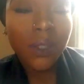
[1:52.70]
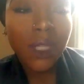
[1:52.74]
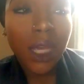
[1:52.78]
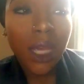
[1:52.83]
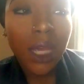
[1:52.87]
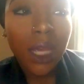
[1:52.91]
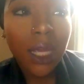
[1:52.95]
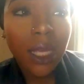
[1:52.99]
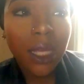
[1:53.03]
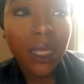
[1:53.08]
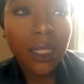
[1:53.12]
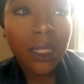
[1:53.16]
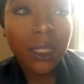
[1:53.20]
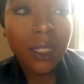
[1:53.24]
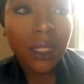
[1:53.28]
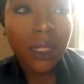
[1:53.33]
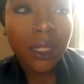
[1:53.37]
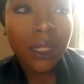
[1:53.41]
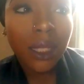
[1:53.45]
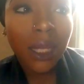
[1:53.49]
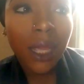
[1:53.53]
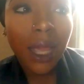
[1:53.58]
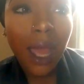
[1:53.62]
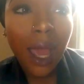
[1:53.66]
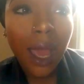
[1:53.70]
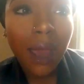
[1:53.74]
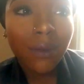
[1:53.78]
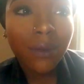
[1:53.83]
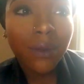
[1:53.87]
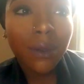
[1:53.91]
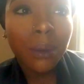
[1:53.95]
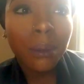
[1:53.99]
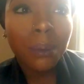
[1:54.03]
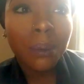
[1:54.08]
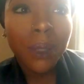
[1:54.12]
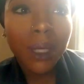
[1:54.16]
and they
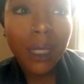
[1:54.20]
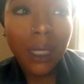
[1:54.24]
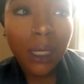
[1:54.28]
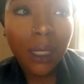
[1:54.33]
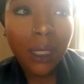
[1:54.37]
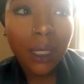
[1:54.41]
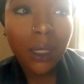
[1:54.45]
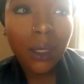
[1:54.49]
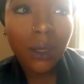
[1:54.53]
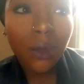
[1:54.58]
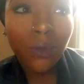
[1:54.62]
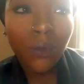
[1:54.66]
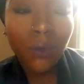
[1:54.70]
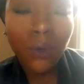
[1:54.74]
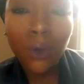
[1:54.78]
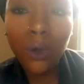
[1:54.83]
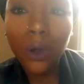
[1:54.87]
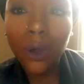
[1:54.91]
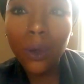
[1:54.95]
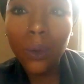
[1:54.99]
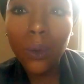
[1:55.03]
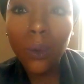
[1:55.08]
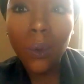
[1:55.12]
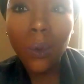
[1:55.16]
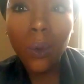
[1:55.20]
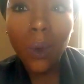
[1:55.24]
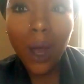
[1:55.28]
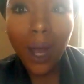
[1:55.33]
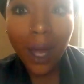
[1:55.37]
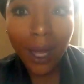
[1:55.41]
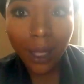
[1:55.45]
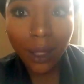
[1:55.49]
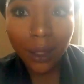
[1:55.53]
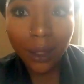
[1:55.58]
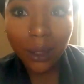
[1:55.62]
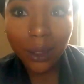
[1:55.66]
haven't been for a
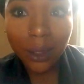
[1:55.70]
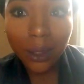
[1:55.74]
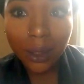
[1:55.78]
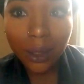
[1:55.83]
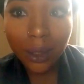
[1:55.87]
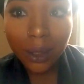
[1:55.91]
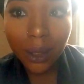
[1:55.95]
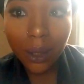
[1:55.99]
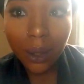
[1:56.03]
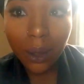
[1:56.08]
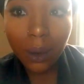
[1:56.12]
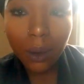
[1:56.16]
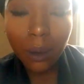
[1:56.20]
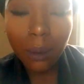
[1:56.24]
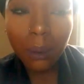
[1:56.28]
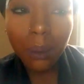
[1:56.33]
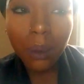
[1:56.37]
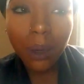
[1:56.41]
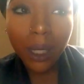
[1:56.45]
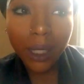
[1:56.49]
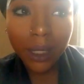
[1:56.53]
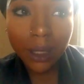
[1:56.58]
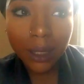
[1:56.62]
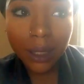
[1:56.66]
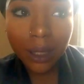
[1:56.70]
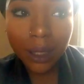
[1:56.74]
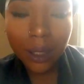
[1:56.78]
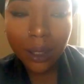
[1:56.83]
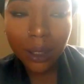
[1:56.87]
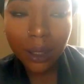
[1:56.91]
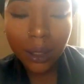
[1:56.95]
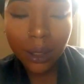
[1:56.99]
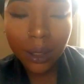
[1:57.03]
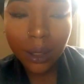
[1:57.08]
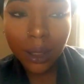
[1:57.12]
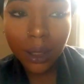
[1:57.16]
while. But
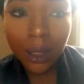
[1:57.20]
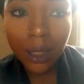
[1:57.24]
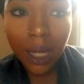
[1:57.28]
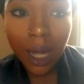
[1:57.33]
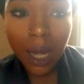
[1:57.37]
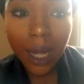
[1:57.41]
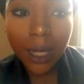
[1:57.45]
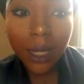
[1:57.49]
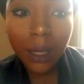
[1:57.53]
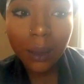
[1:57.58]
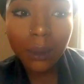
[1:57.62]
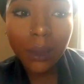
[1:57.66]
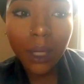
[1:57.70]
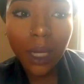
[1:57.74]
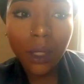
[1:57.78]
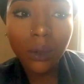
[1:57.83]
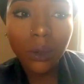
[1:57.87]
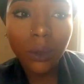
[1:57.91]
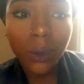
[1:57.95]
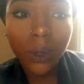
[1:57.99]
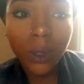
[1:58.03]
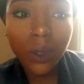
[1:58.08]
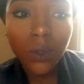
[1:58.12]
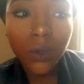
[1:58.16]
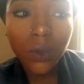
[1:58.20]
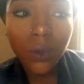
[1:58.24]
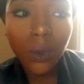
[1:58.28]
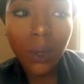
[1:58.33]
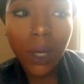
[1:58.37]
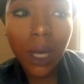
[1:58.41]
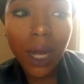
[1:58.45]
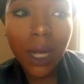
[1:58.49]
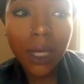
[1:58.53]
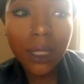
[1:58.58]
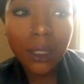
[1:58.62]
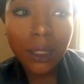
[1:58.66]
I am not going to
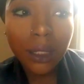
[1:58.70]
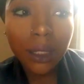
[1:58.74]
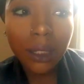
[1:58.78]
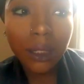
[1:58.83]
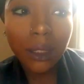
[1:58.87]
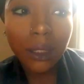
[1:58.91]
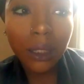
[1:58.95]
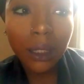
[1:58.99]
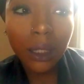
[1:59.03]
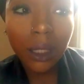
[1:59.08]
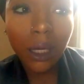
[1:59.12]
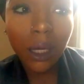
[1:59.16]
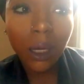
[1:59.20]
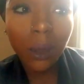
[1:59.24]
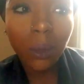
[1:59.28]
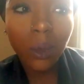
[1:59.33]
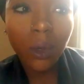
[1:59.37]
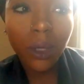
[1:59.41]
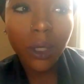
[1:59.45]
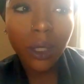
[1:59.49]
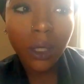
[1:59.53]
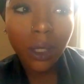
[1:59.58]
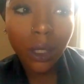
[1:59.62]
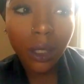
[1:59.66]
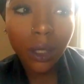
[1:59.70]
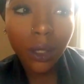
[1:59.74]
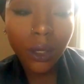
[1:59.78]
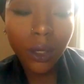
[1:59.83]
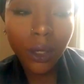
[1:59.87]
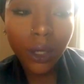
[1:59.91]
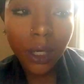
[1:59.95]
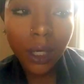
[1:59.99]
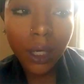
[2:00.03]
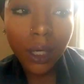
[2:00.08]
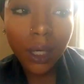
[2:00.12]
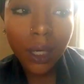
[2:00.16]
constantly come on
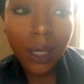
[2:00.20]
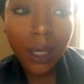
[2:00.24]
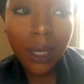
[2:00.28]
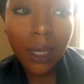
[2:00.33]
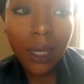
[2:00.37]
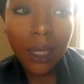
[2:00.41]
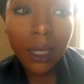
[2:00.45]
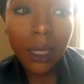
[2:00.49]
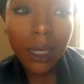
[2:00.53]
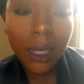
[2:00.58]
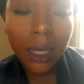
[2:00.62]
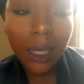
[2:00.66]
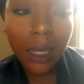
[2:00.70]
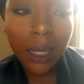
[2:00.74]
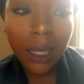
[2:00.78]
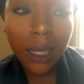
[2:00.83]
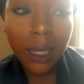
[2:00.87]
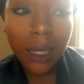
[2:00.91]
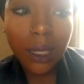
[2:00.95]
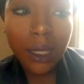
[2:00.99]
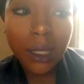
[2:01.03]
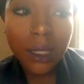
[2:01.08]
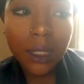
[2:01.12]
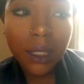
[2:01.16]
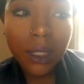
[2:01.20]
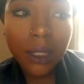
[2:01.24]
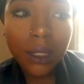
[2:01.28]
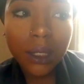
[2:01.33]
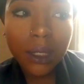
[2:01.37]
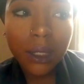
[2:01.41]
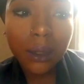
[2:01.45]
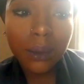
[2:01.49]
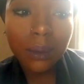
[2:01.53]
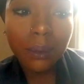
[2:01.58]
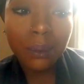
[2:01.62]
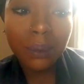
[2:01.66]
here and
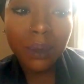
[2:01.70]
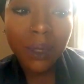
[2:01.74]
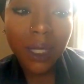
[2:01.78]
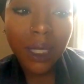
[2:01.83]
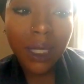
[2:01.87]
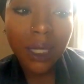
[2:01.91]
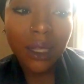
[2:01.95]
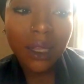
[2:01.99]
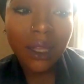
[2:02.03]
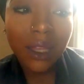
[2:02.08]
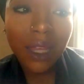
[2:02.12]
be